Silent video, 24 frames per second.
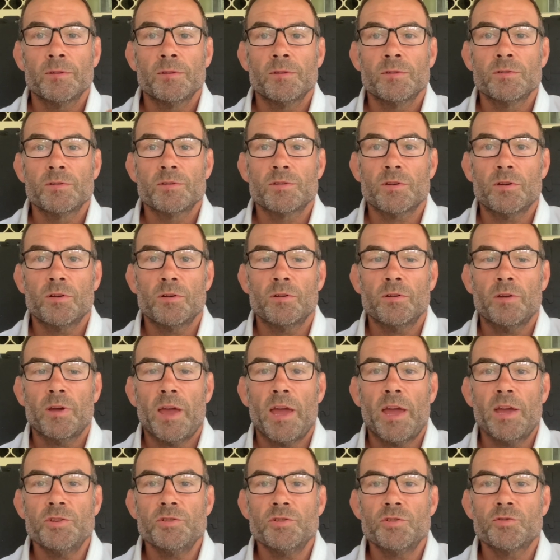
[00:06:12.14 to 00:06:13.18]
So
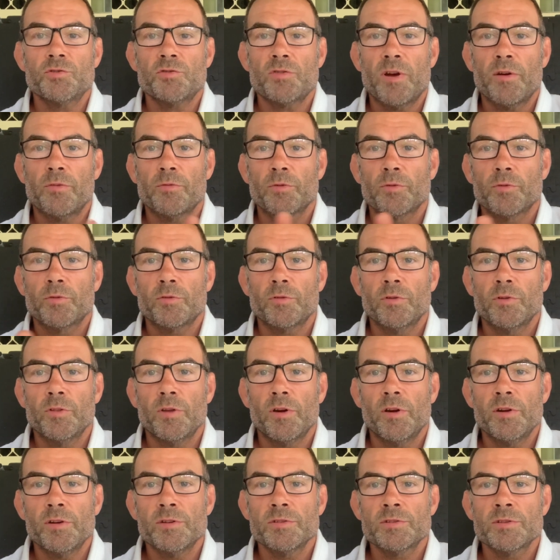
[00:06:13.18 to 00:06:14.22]
as you travel through
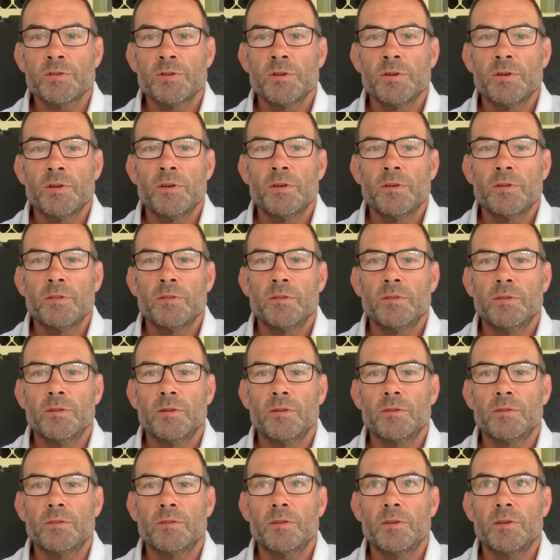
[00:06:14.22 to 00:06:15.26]
those,
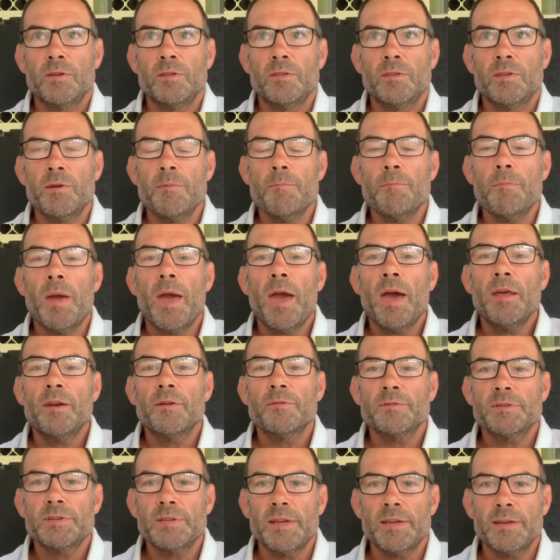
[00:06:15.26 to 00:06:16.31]
the amount of
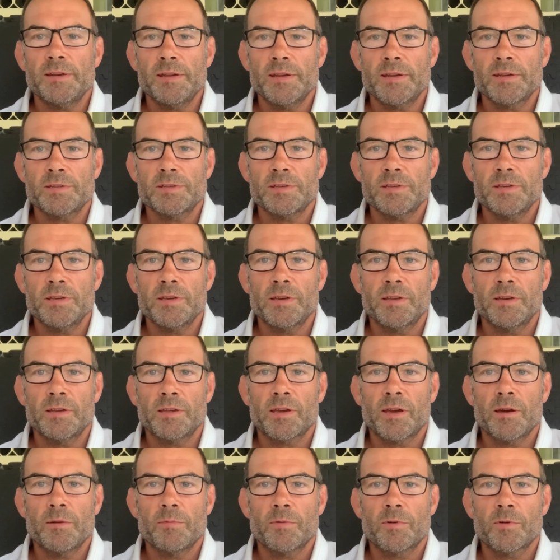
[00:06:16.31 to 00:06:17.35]
techniques that you're going to
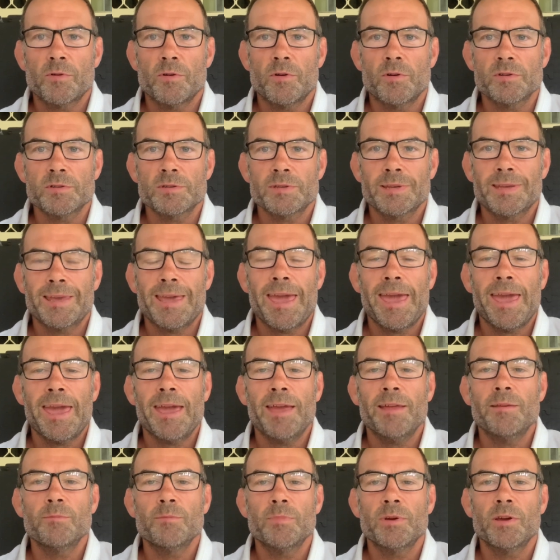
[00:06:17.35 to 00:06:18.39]
come across
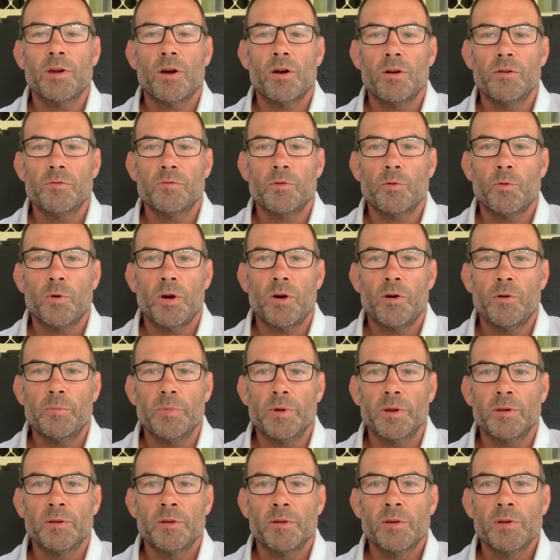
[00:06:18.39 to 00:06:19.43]
can be overwhelming.
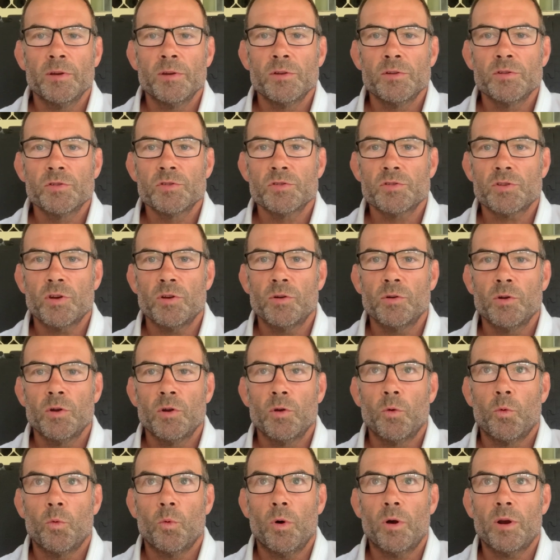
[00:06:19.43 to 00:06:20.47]
So
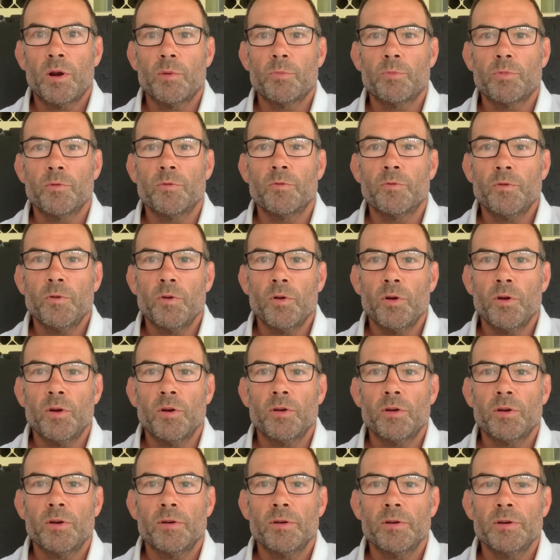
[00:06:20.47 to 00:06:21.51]
what I prefer
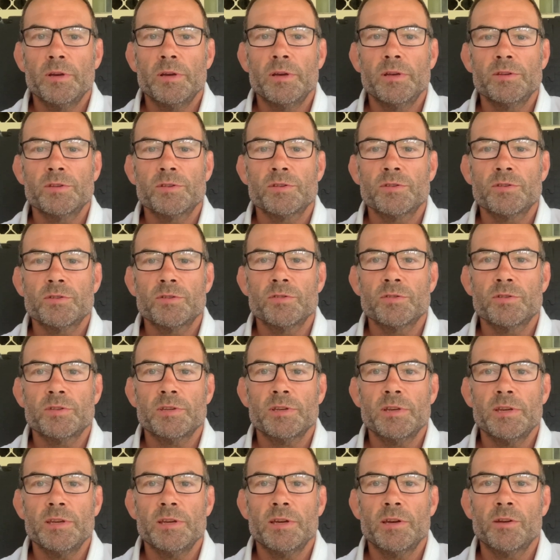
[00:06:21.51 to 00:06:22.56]
is to
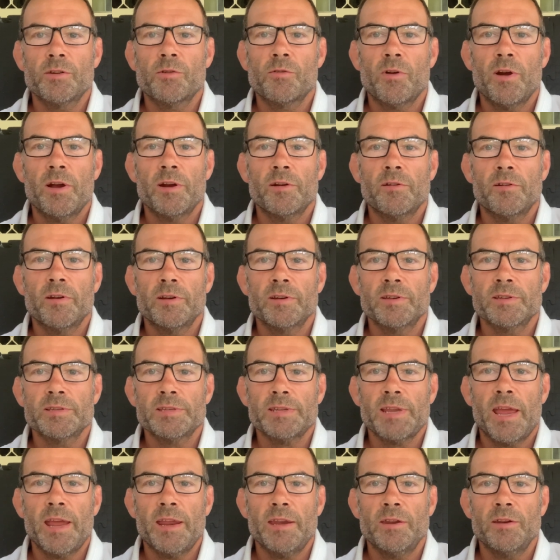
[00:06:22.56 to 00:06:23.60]
see a greater
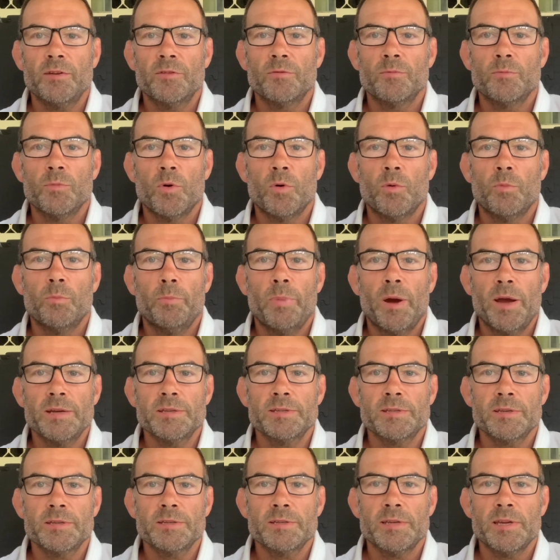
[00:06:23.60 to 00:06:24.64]
understanding of more
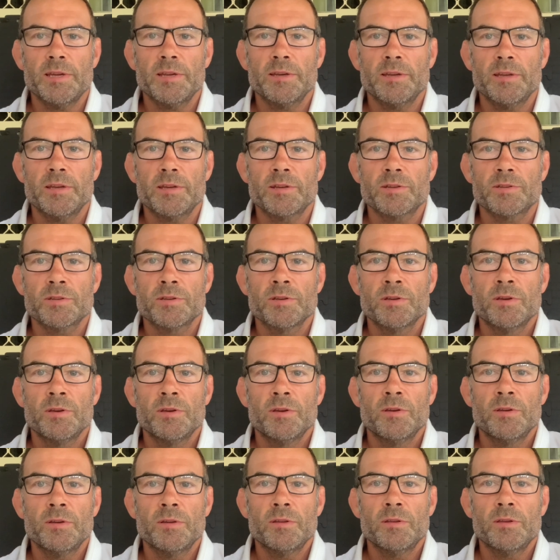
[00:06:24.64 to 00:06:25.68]
basic techniques.
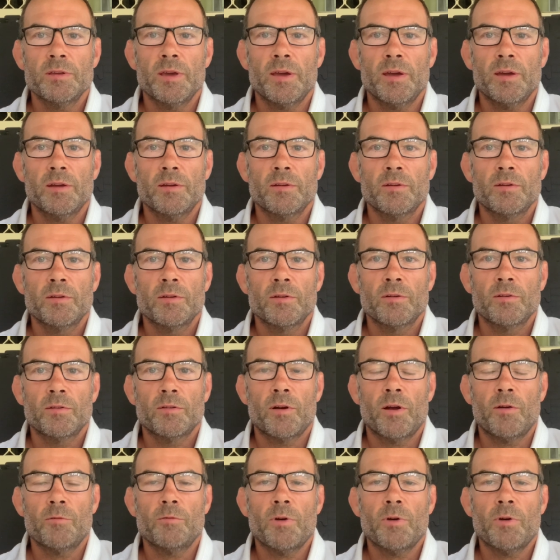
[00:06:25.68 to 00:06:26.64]
Yeah, right.